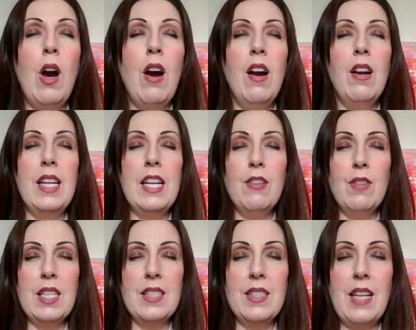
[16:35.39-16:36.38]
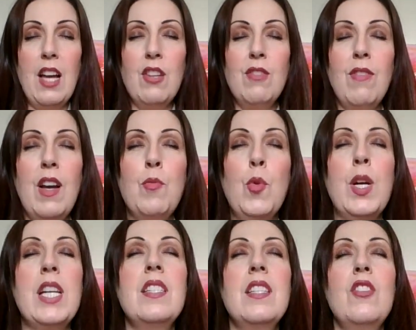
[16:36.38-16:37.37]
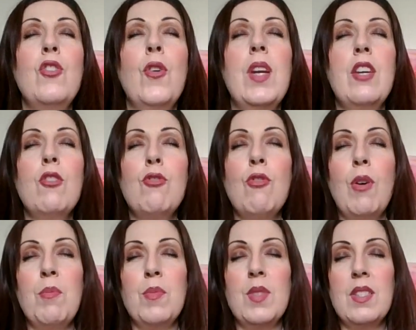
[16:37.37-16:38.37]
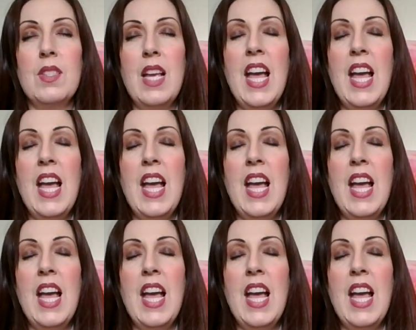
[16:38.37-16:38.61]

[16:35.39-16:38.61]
are hearing sound vibrate in your eardrums.